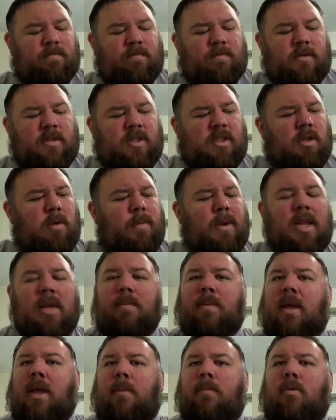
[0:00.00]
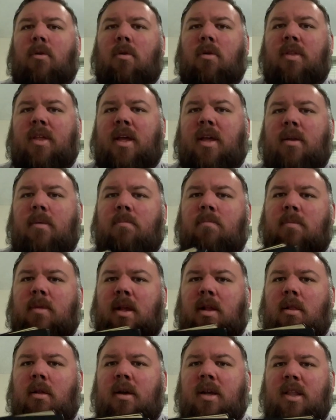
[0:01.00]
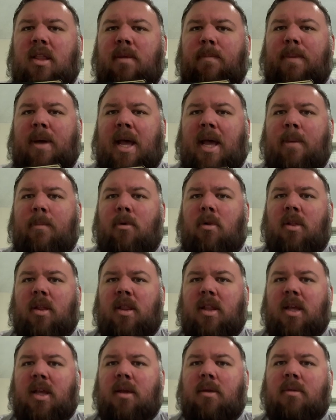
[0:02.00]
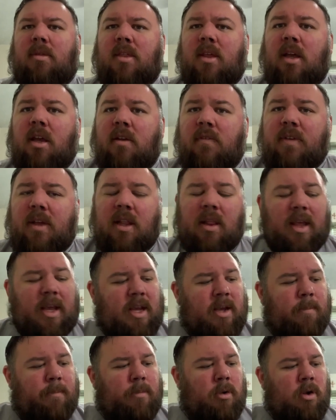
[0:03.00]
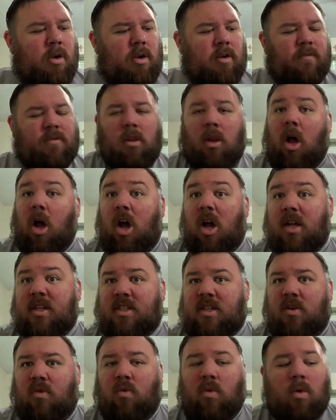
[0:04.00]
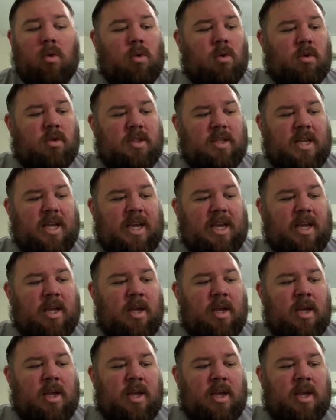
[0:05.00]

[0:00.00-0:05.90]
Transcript: so many people, they look at the Bible and they think of it like a book of laws and rules, like